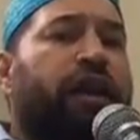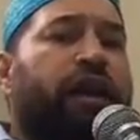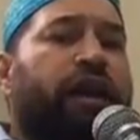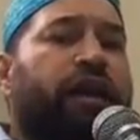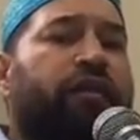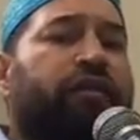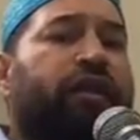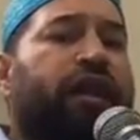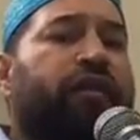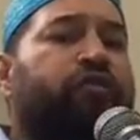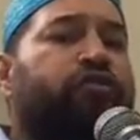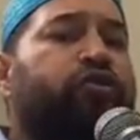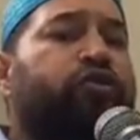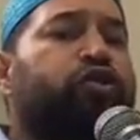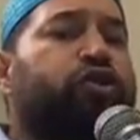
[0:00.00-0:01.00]
And that is
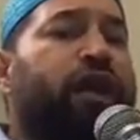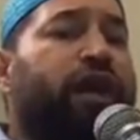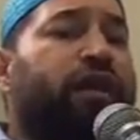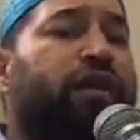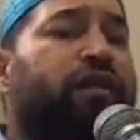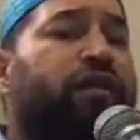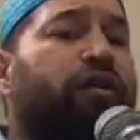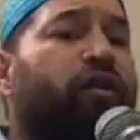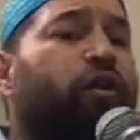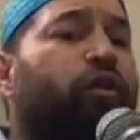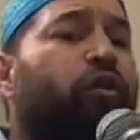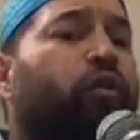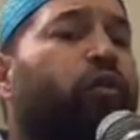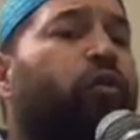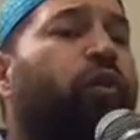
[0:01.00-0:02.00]
to check
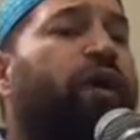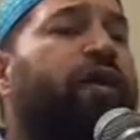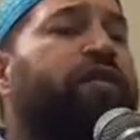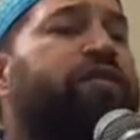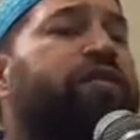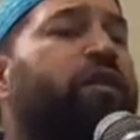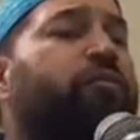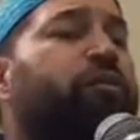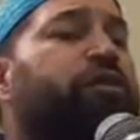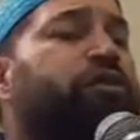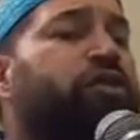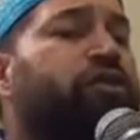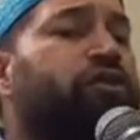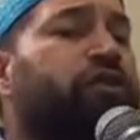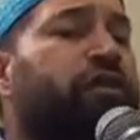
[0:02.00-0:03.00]
what is their
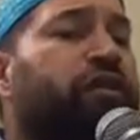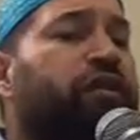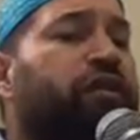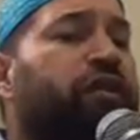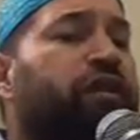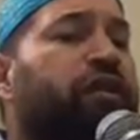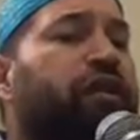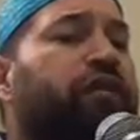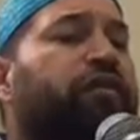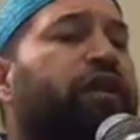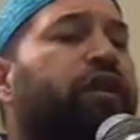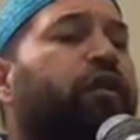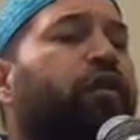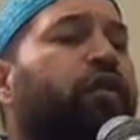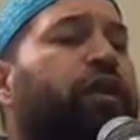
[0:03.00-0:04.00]
position,
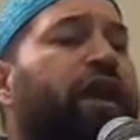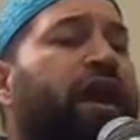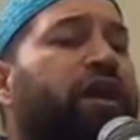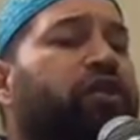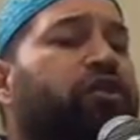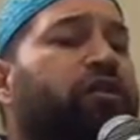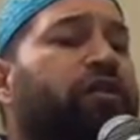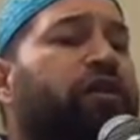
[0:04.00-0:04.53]
their location